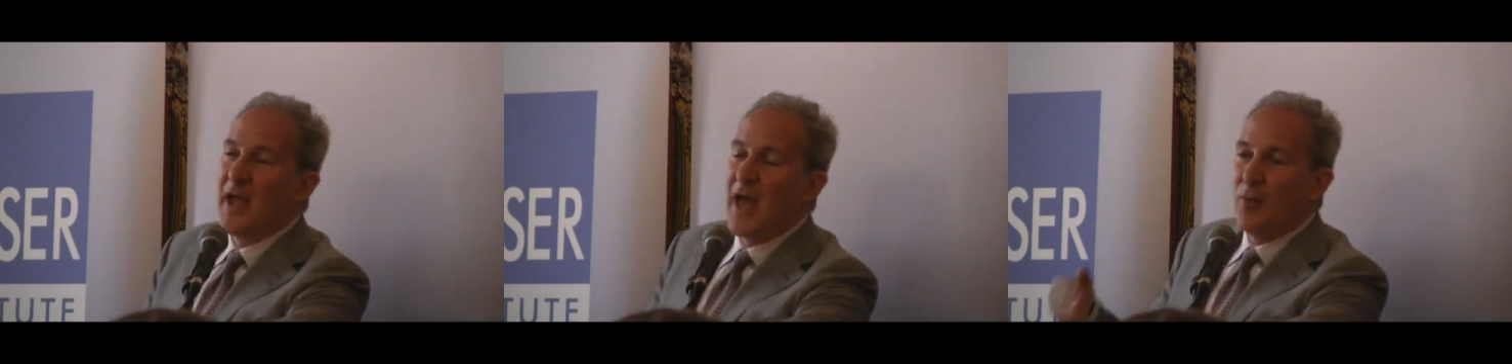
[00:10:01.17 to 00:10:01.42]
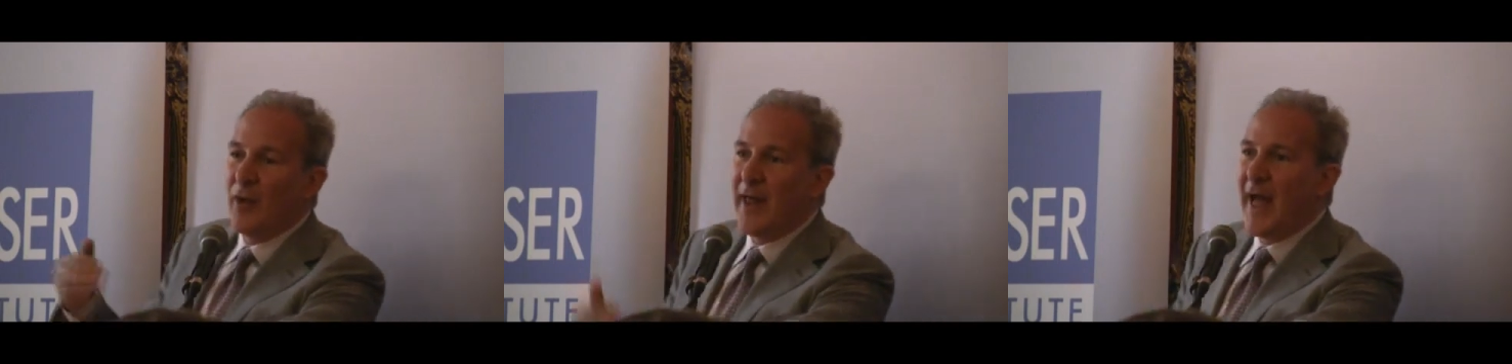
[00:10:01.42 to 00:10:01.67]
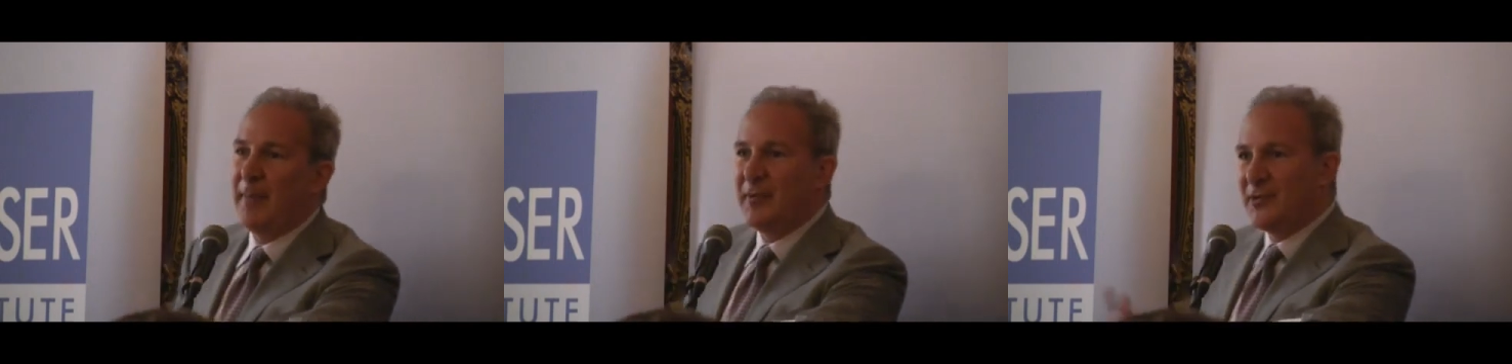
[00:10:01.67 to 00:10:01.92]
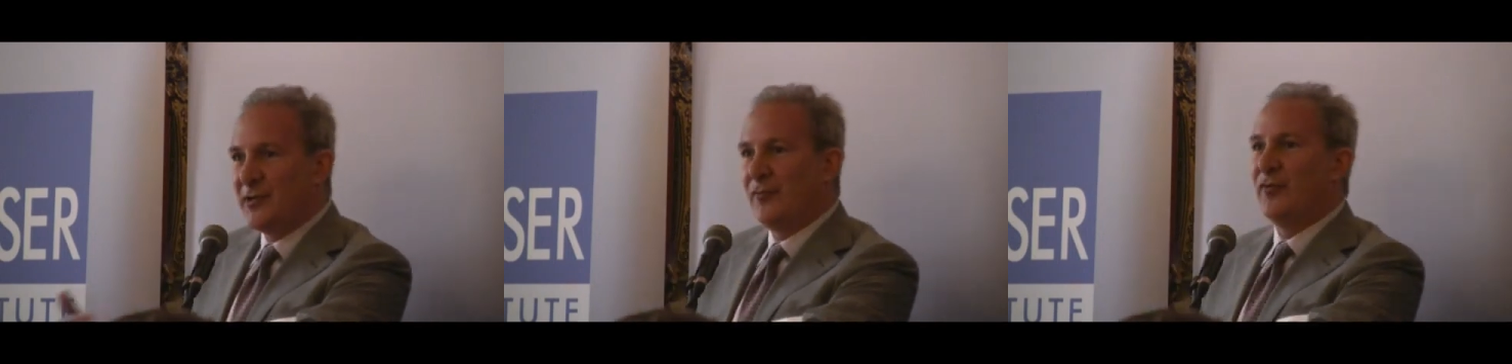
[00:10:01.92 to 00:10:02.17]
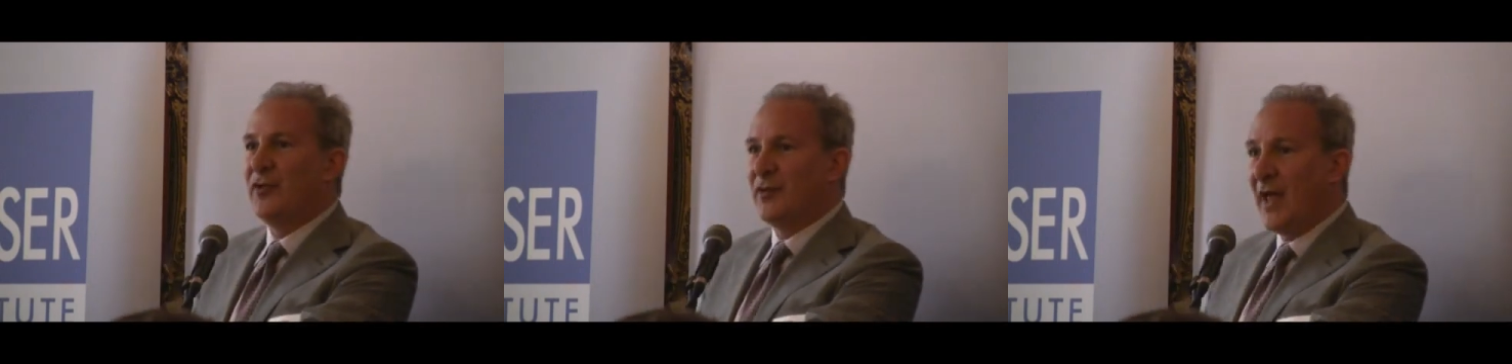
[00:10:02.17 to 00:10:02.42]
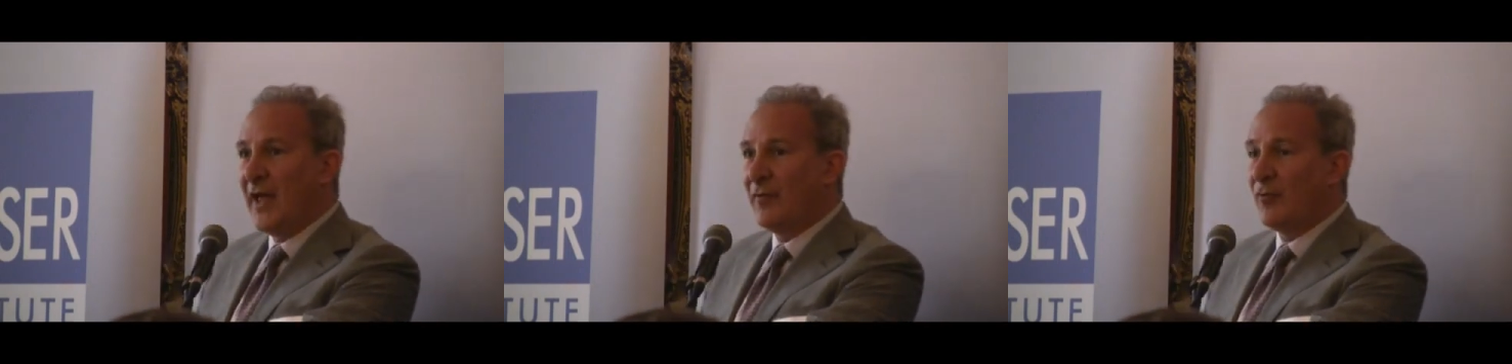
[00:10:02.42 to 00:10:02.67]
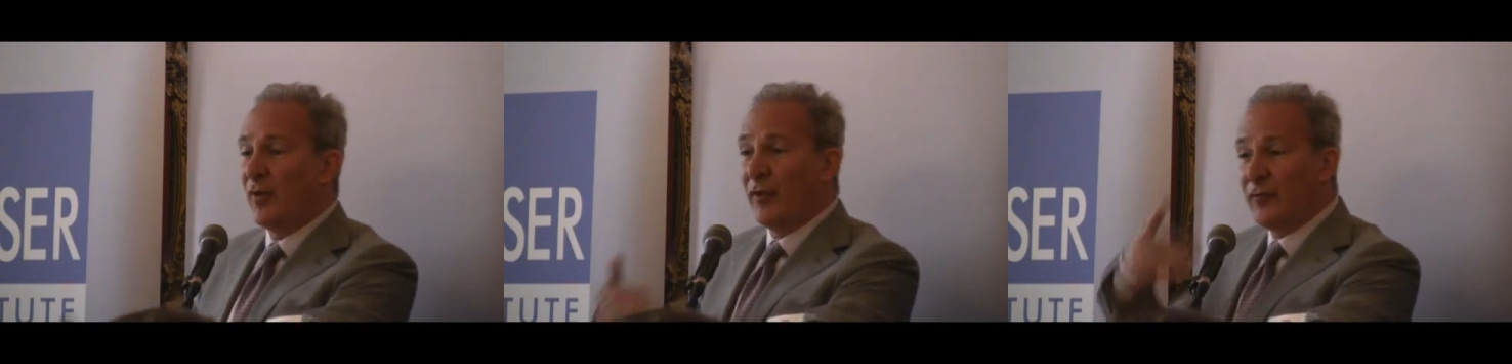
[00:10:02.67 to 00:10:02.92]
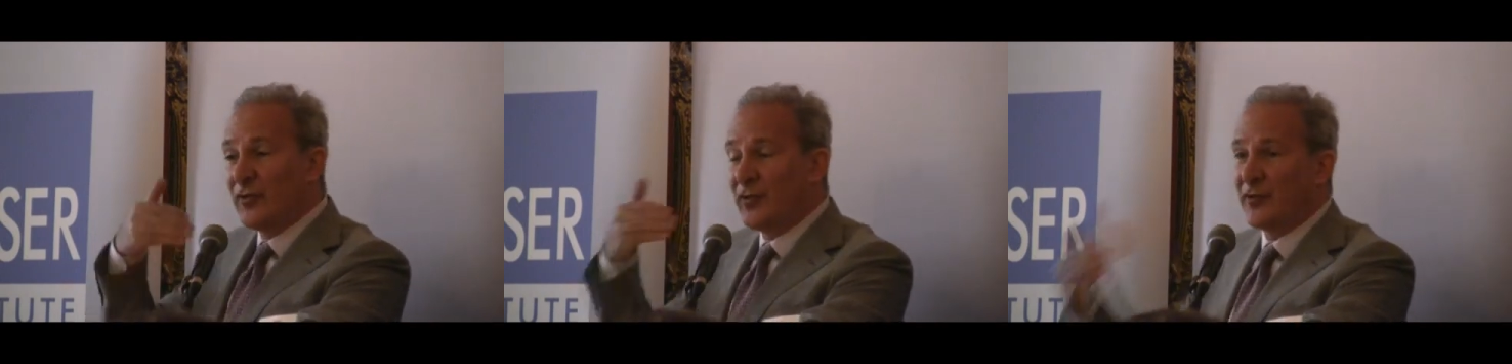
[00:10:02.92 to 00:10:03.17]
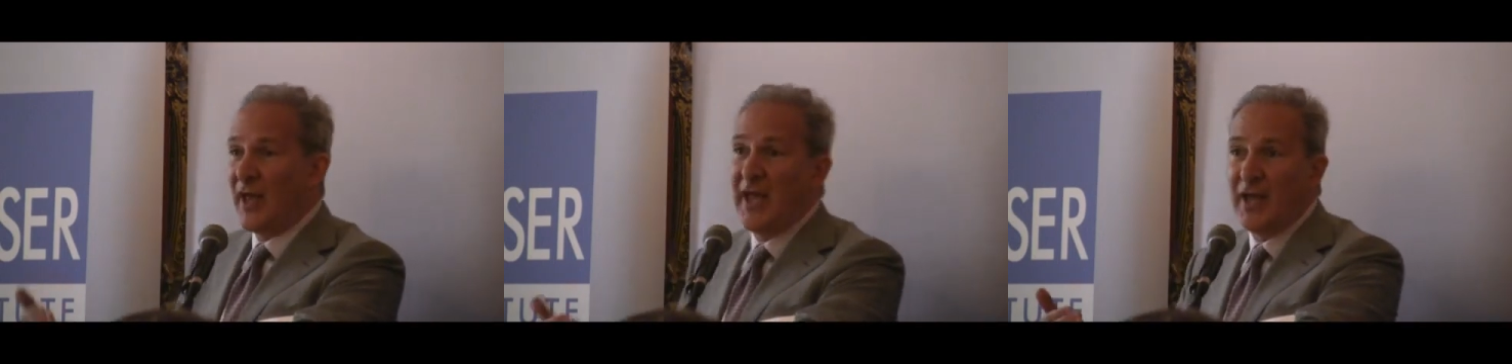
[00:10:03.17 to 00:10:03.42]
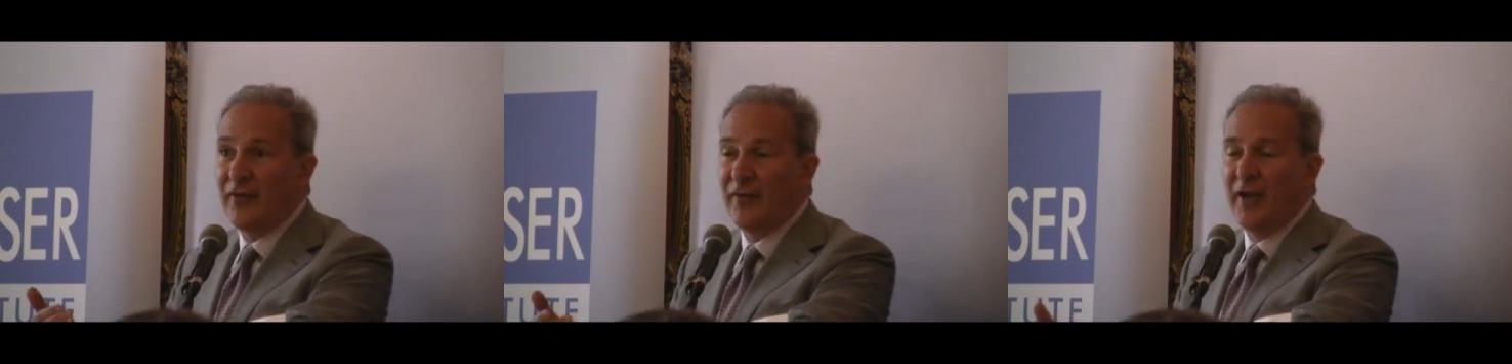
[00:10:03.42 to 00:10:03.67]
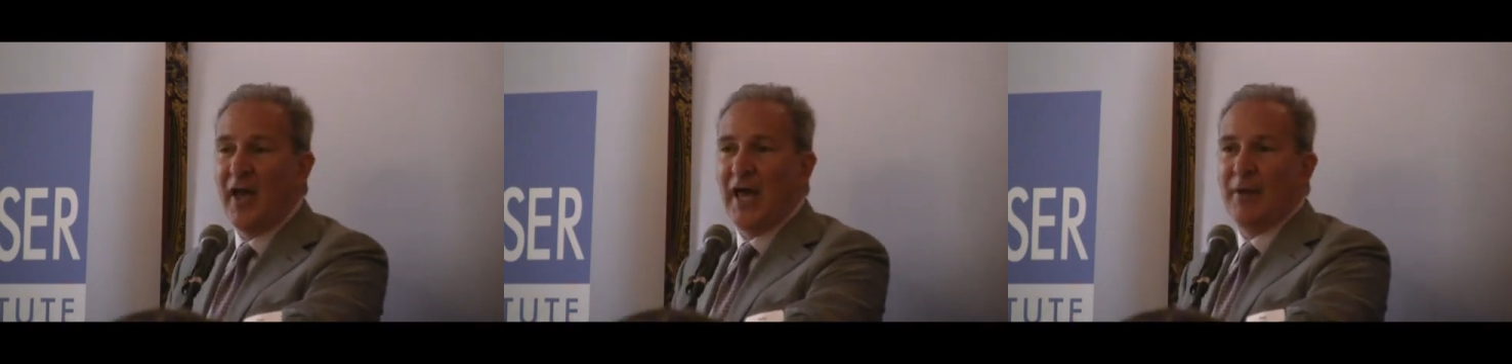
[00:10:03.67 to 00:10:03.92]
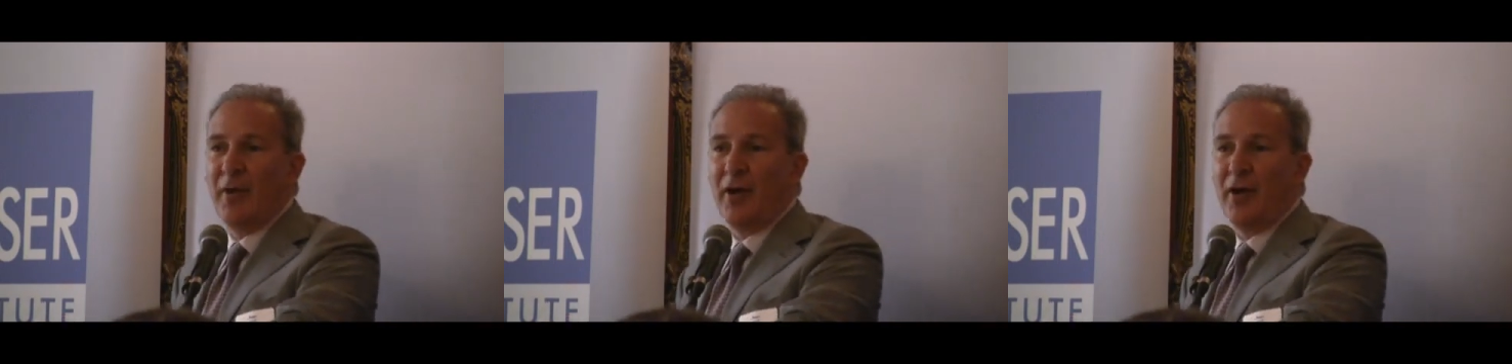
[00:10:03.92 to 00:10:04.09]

And what happens if we save? Well, if we save and